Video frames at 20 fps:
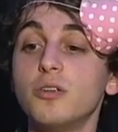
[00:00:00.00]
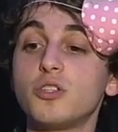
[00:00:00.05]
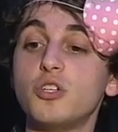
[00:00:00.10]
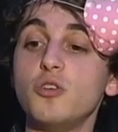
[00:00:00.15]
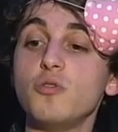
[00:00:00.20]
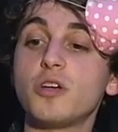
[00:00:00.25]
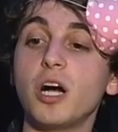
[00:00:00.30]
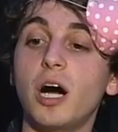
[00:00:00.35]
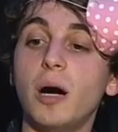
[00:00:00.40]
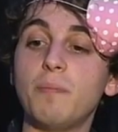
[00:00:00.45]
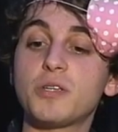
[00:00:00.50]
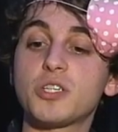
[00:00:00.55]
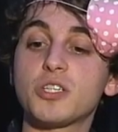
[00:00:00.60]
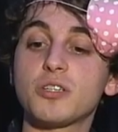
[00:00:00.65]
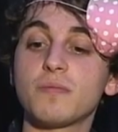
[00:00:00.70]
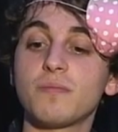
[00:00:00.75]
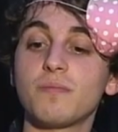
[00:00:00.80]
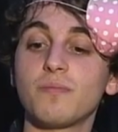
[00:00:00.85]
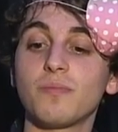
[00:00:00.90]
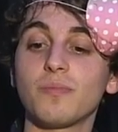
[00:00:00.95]
Two
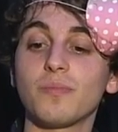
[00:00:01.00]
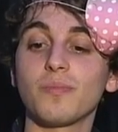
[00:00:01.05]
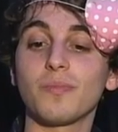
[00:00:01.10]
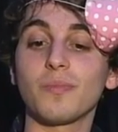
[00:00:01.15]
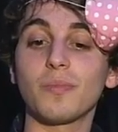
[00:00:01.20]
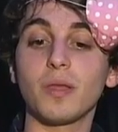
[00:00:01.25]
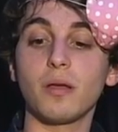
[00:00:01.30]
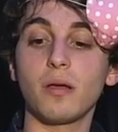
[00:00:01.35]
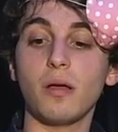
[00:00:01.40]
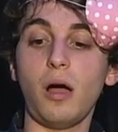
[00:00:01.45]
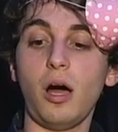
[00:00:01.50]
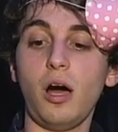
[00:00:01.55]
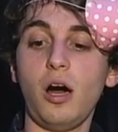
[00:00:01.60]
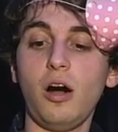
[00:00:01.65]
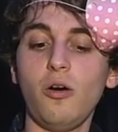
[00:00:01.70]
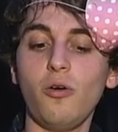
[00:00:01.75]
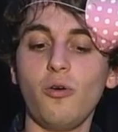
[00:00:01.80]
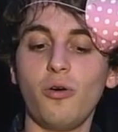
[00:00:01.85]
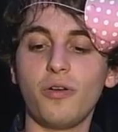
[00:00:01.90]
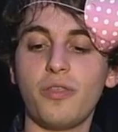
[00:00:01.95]
cups.
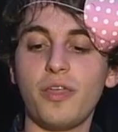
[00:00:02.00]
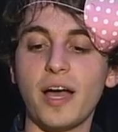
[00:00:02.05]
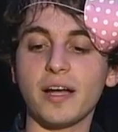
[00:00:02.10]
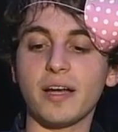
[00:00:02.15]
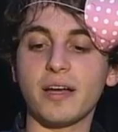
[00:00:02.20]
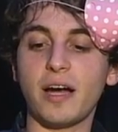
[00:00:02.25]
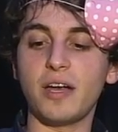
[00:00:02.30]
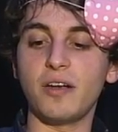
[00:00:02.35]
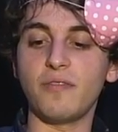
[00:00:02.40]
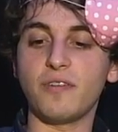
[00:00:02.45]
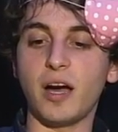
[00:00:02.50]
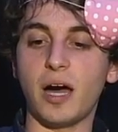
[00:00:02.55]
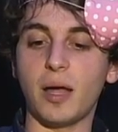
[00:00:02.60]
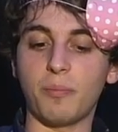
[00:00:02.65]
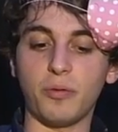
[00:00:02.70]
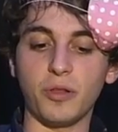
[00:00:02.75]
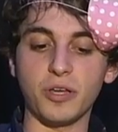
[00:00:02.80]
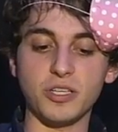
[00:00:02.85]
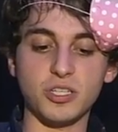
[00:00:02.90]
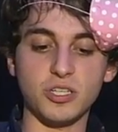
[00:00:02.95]
Oh, that kind of
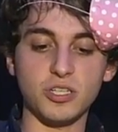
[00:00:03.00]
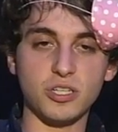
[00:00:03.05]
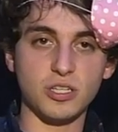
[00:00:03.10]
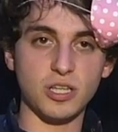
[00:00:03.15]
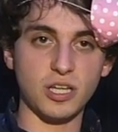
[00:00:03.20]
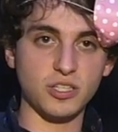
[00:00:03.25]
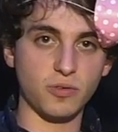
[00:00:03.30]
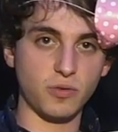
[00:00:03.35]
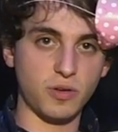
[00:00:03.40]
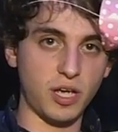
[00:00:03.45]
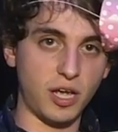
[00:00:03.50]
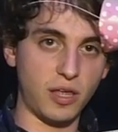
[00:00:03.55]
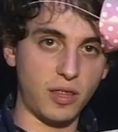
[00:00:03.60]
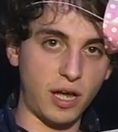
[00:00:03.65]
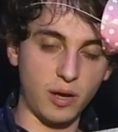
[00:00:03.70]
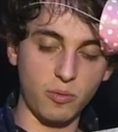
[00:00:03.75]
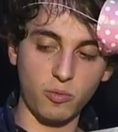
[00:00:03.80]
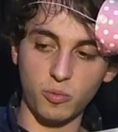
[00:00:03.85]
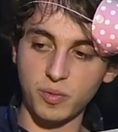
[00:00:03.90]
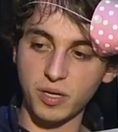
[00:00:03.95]
got places. That's okay.
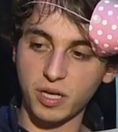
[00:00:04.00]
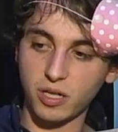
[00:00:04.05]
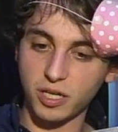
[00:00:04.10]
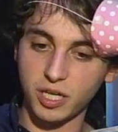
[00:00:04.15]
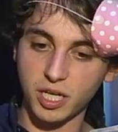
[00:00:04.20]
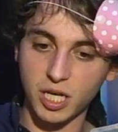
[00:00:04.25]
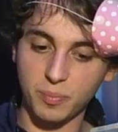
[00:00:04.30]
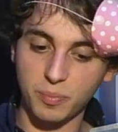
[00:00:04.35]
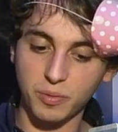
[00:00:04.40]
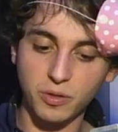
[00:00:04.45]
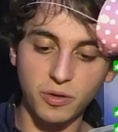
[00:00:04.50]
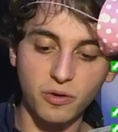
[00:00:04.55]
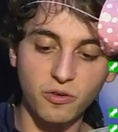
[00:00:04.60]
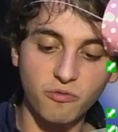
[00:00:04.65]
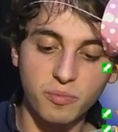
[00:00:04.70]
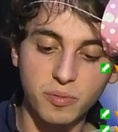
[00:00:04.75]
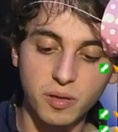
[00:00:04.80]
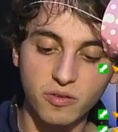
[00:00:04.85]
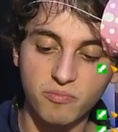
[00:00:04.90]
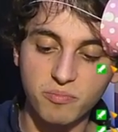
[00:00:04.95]
I will be cleaning up a little
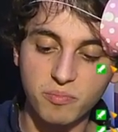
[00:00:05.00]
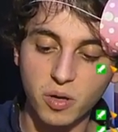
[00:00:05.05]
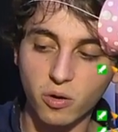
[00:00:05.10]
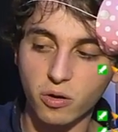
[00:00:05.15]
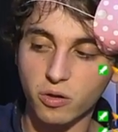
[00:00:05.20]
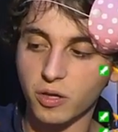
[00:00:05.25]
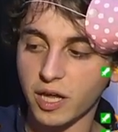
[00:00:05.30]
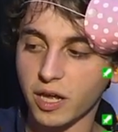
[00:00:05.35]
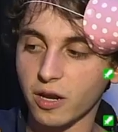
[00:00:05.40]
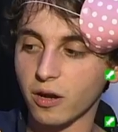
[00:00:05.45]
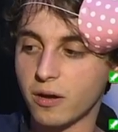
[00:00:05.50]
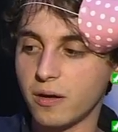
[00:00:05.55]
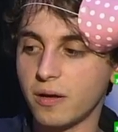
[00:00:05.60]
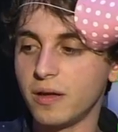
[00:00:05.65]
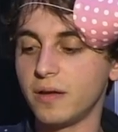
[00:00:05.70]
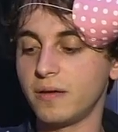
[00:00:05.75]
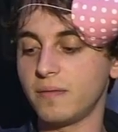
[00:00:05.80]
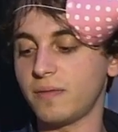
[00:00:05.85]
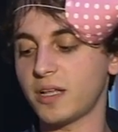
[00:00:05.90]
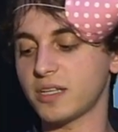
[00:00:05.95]
bit of milk later.
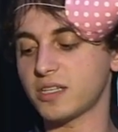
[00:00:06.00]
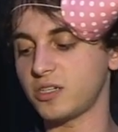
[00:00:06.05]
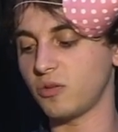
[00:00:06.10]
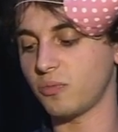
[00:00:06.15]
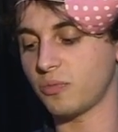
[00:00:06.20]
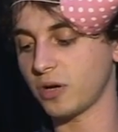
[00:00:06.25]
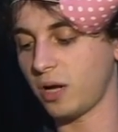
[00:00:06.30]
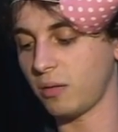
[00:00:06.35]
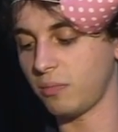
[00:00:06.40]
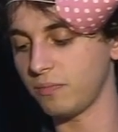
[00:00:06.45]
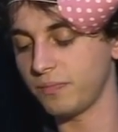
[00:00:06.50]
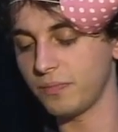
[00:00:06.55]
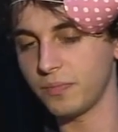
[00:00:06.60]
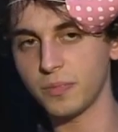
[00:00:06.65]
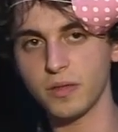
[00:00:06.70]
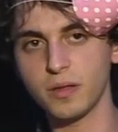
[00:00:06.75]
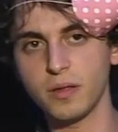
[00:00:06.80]
That's no problem.